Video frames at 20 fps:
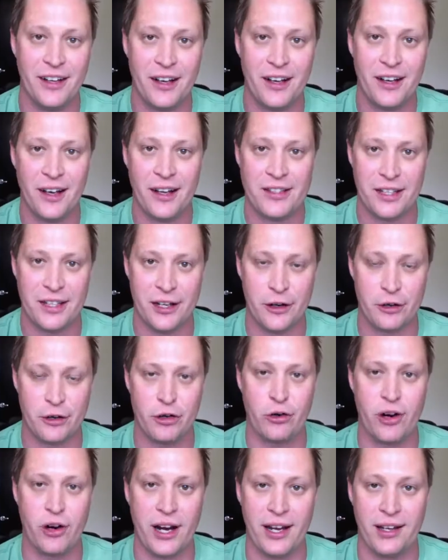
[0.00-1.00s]
to hear
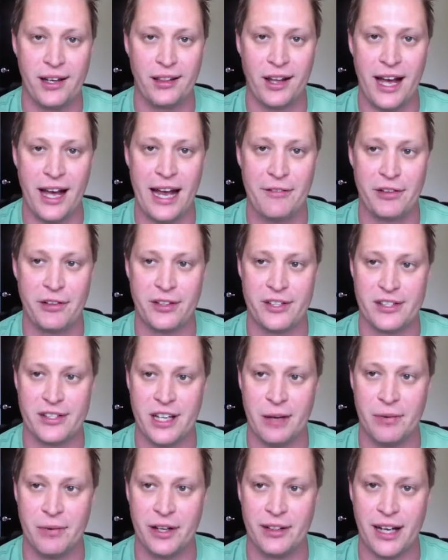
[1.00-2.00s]
Craig live at the
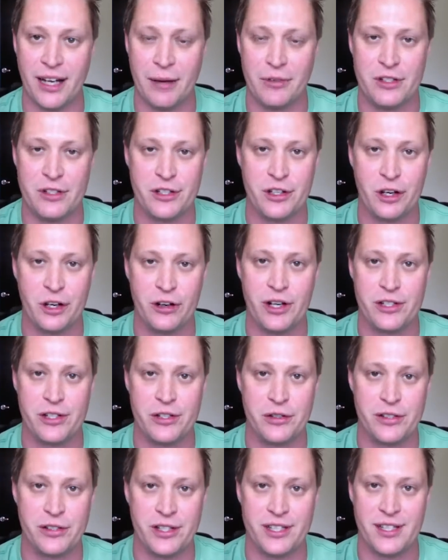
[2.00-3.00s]
summit? I'm just curious
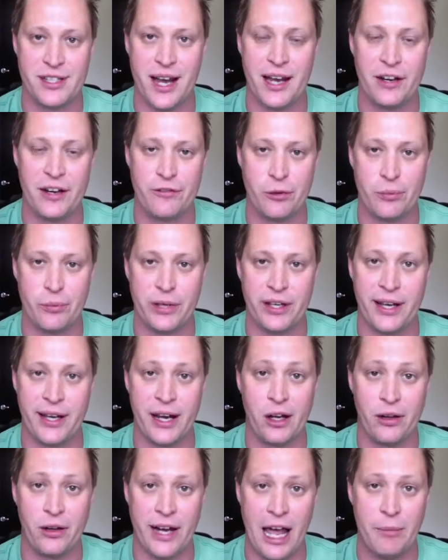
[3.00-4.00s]
who's excited for
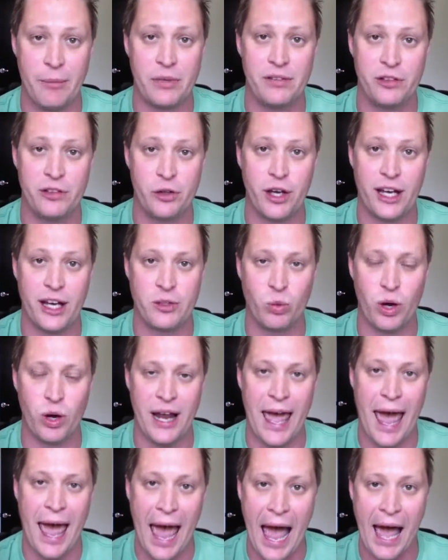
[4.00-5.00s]
PL, and how many of you guys want to
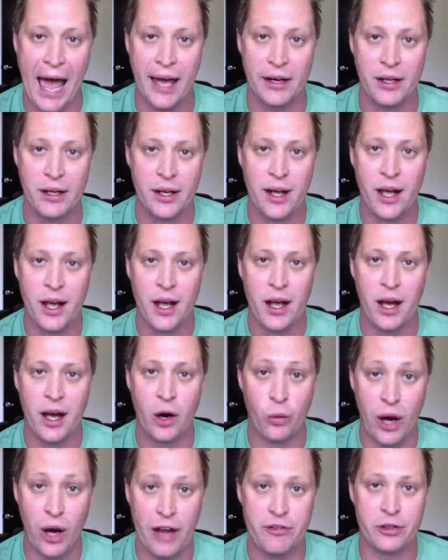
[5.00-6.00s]
add a revenue